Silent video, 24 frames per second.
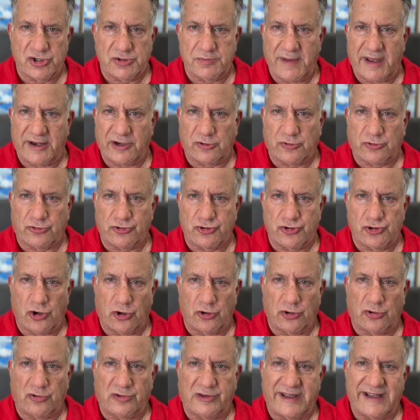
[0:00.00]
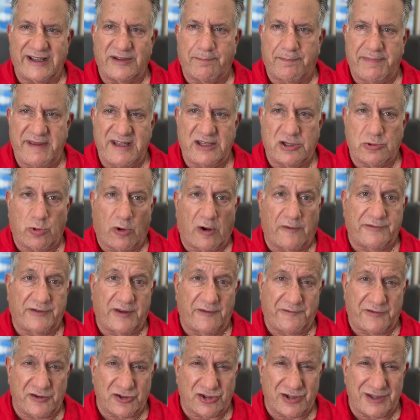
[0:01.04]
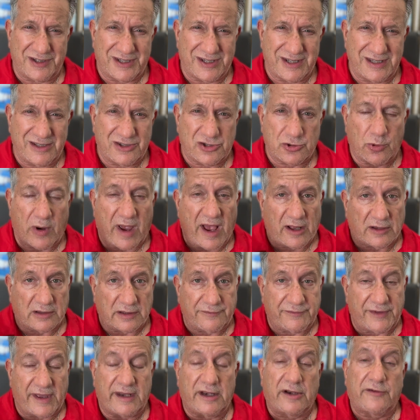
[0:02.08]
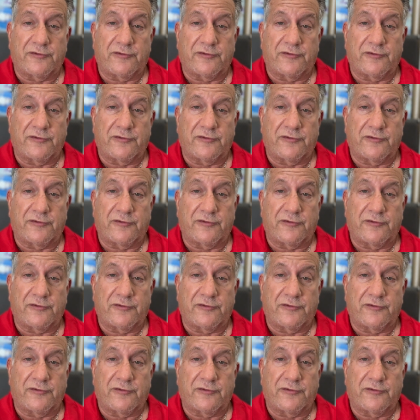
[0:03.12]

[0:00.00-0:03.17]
Medical Journal linked B12 deficiency to elevated,